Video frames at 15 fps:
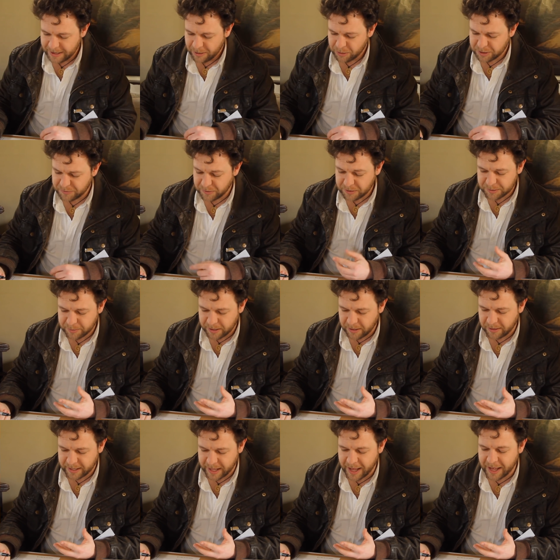which feels a bit
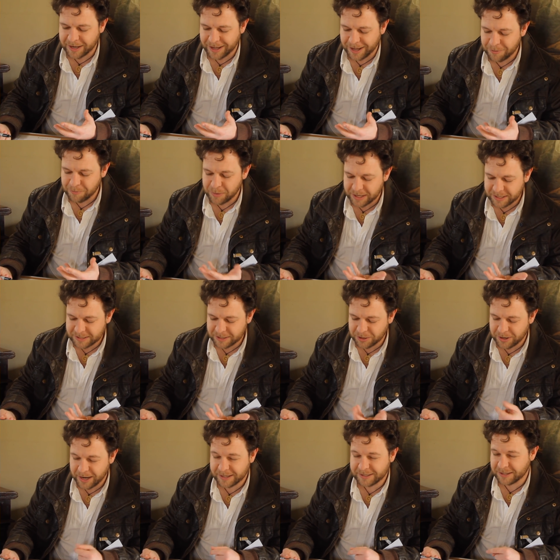arcane, but it's a
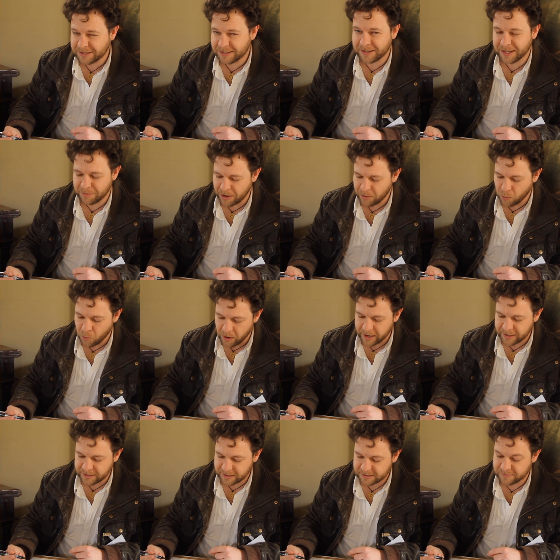good exercise to think about why
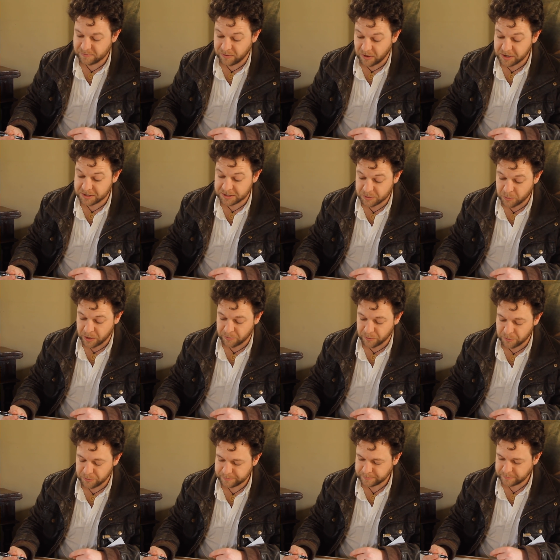it does find a square
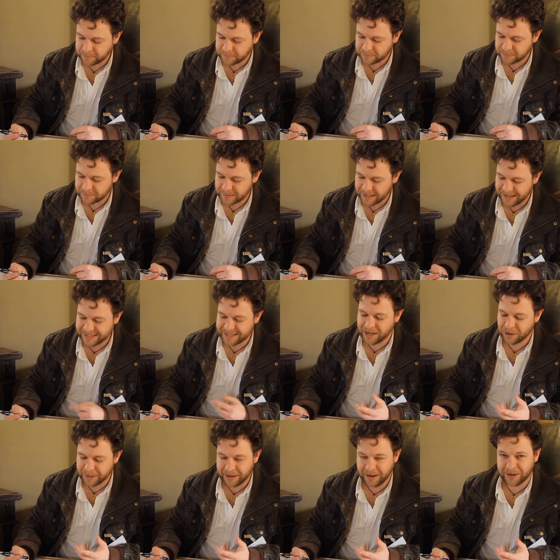root. It's a
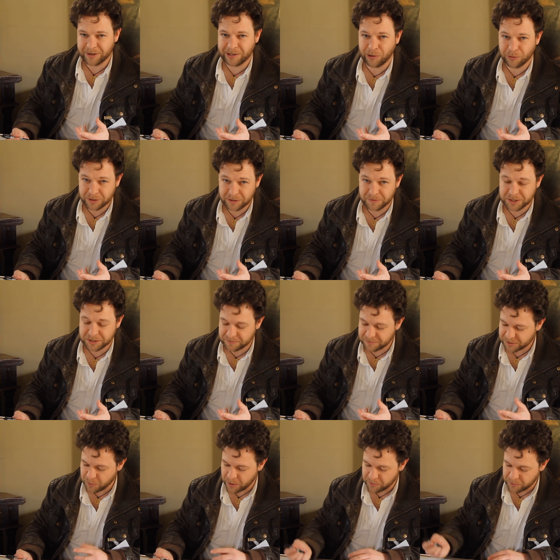little bit like long division for
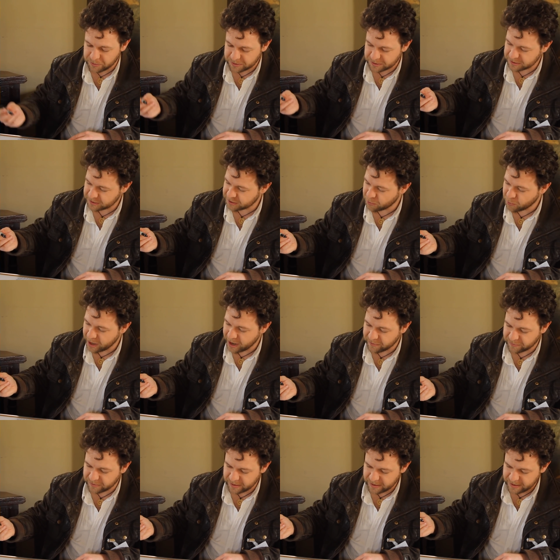square roots. So we
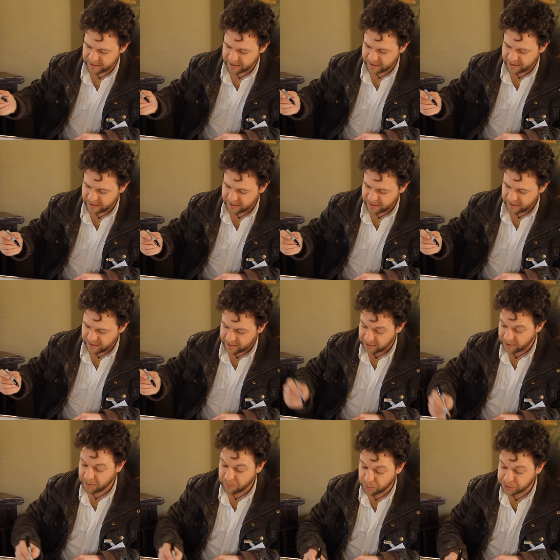have the
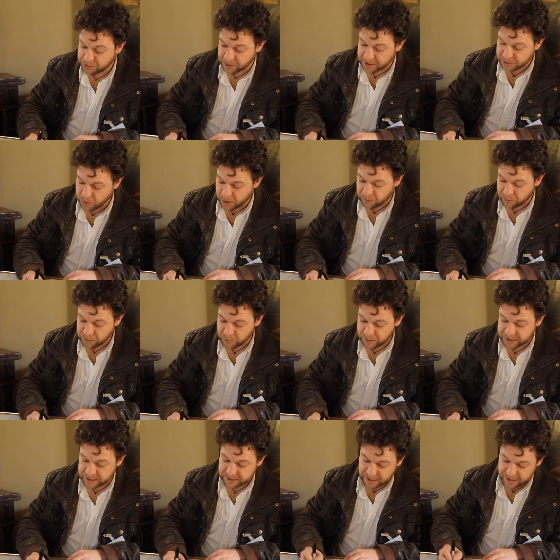number we're trying to square root,
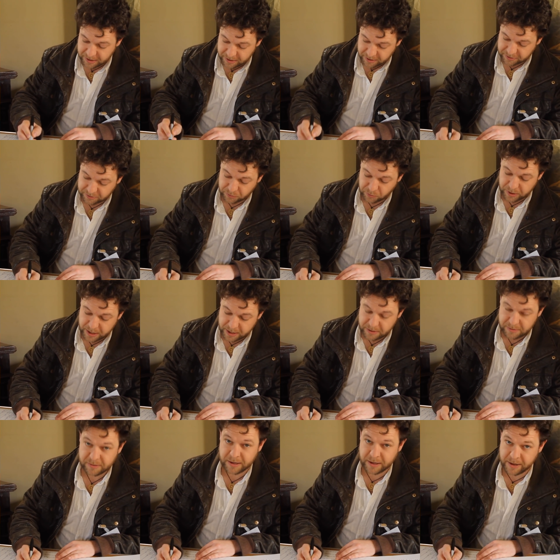which is a
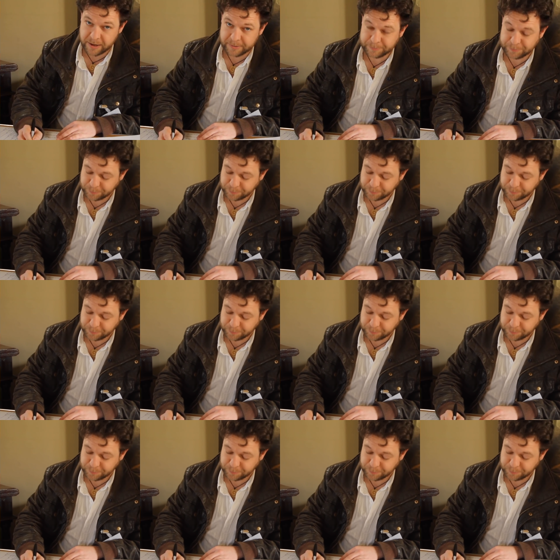3 here,